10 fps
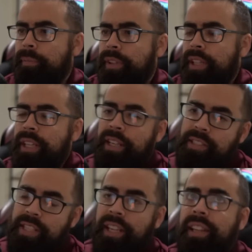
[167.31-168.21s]
the
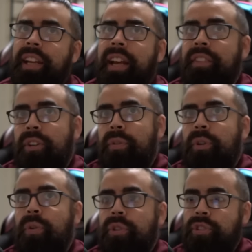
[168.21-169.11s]
next day, and then having to
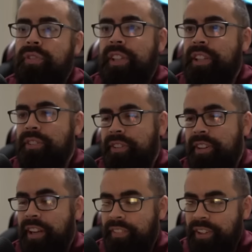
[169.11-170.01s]
record 2 videos the
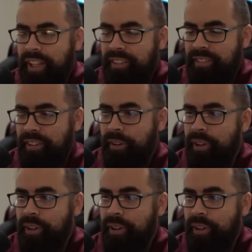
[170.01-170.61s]
day after that. So,